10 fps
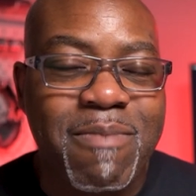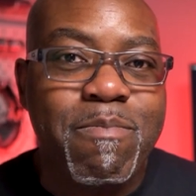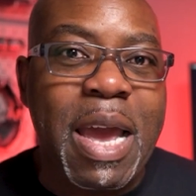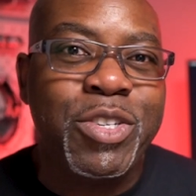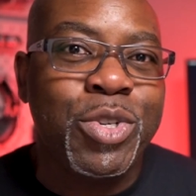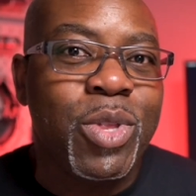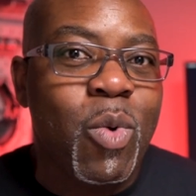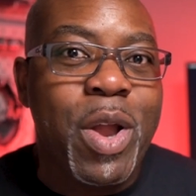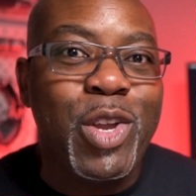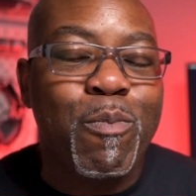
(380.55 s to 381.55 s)
Make sure that
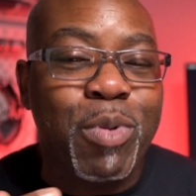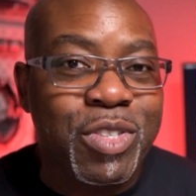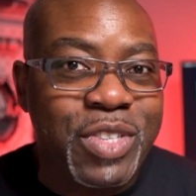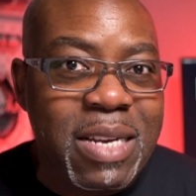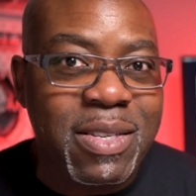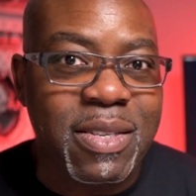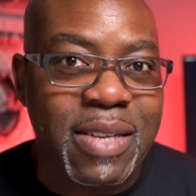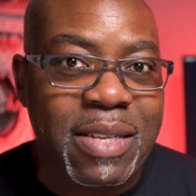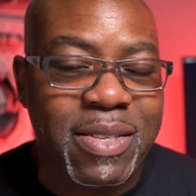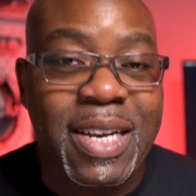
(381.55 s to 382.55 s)
when you're presenting
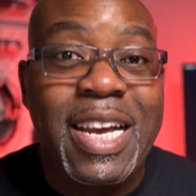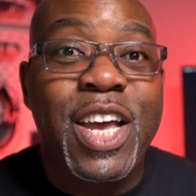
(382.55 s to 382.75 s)
data,